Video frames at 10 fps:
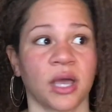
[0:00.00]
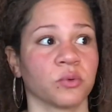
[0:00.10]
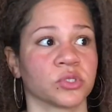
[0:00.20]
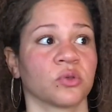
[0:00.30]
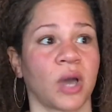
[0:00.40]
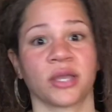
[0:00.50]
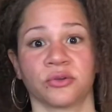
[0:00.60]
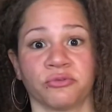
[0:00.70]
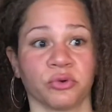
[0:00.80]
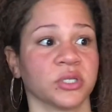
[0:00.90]
That was so I could
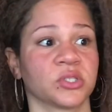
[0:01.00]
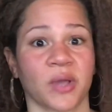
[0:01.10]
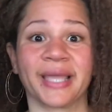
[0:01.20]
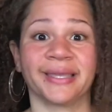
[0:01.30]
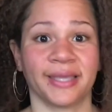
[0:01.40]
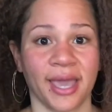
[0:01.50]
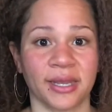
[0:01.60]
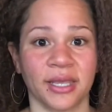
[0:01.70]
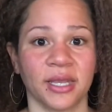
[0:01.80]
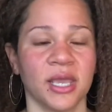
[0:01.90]
afford it, so I could get it.